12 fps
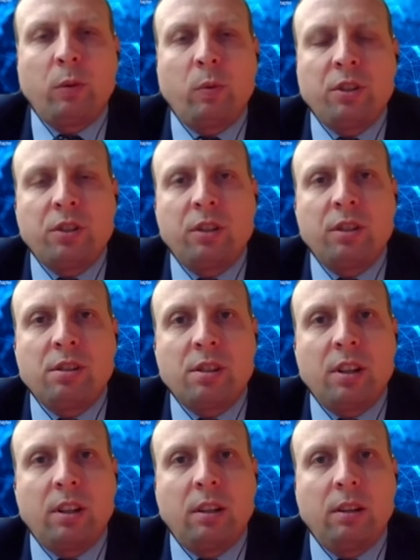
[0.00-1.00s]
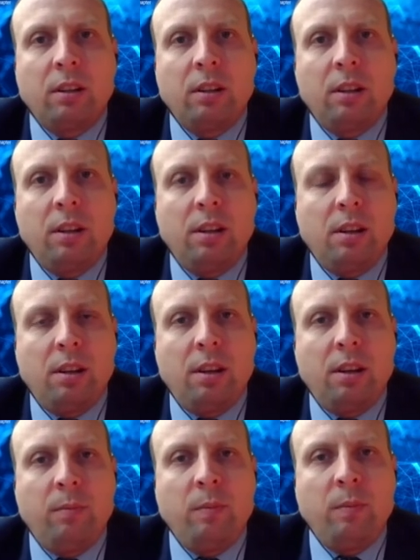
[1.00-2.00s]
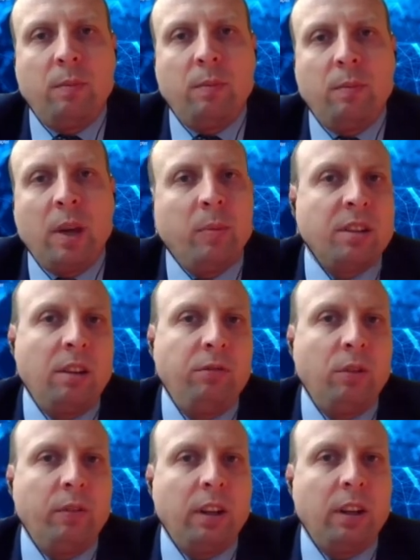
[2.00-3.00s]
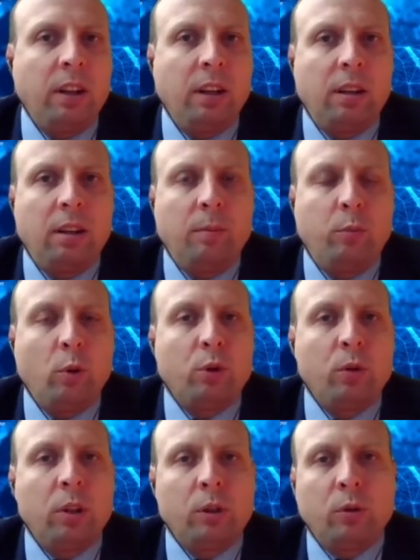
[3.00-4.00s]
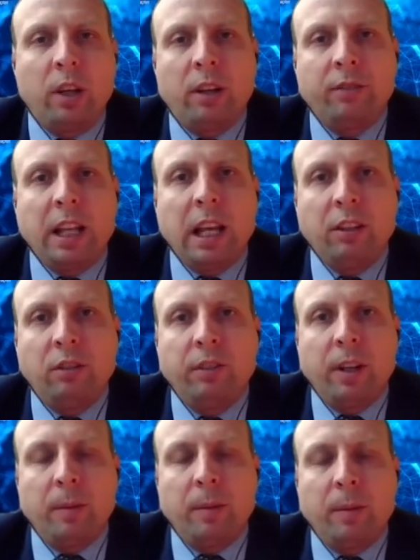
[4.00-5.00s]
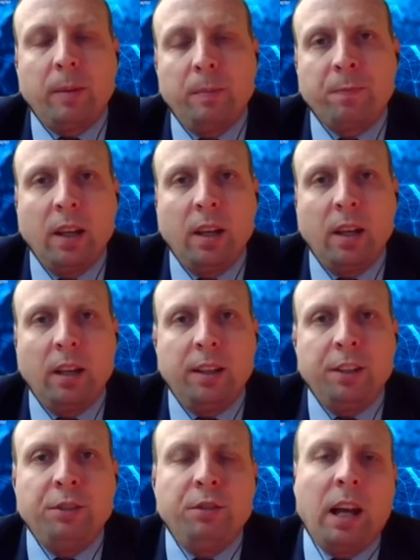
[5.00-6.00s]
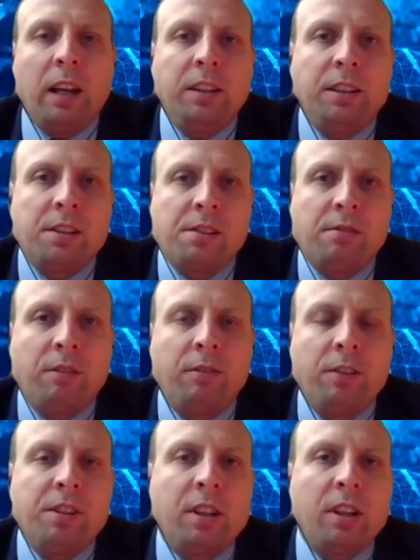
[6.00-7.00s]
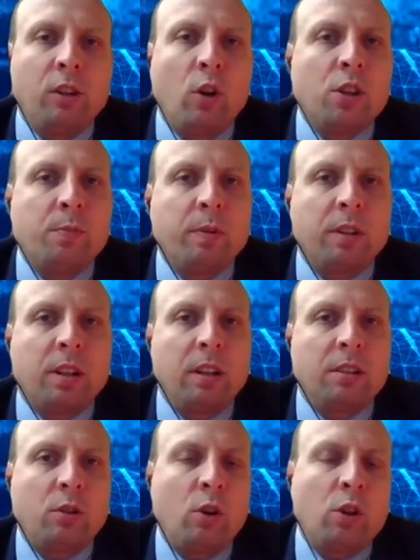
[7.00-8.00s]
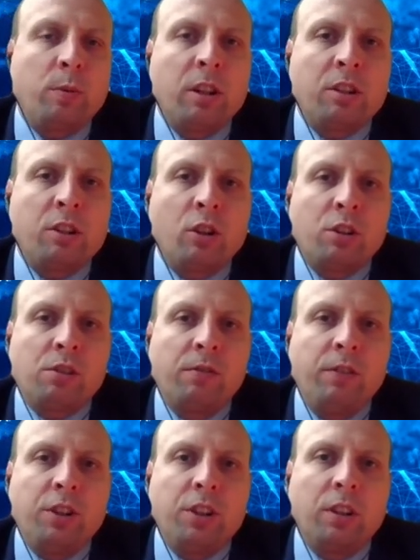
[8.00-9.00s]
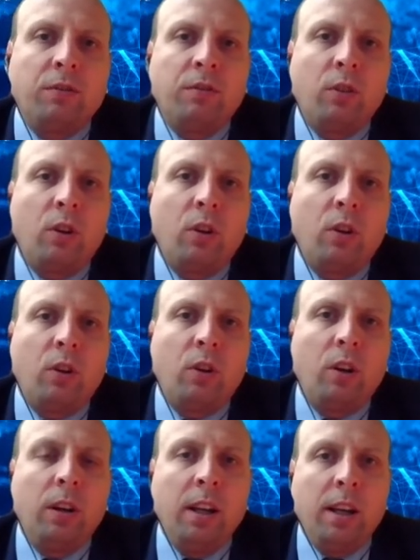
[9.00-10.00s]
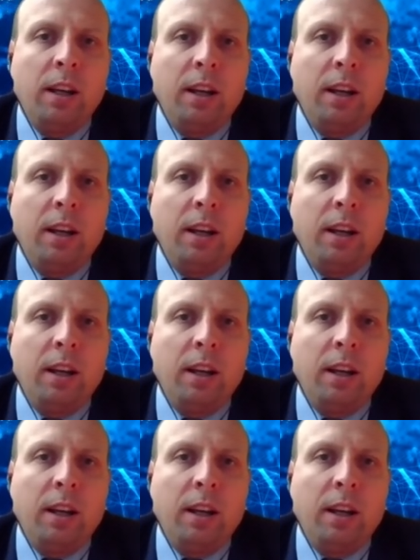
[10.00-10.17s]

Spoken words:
the question is, maybe it's enough for the Portugal to have 9 of them. In reality, as the physical hospitals, hospitals are not sufficient for